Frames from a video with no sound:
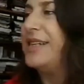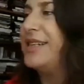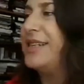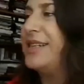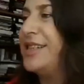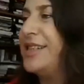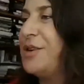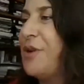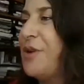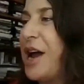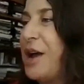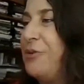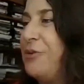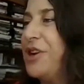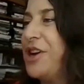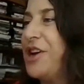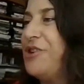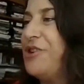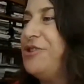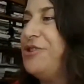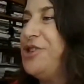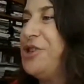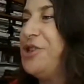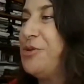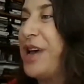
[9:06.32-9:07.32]
right, so I will
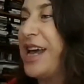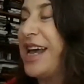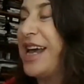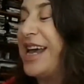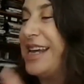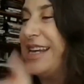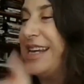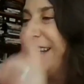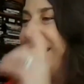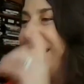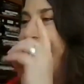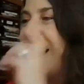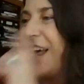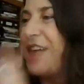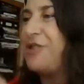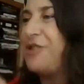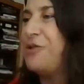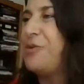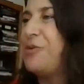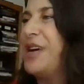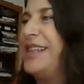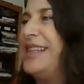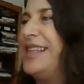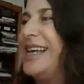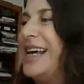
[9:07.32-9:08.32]
go to another
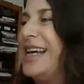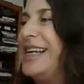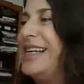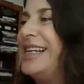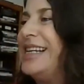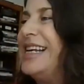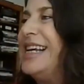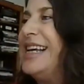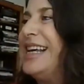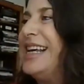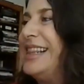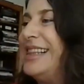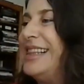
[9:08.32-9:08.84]
one then.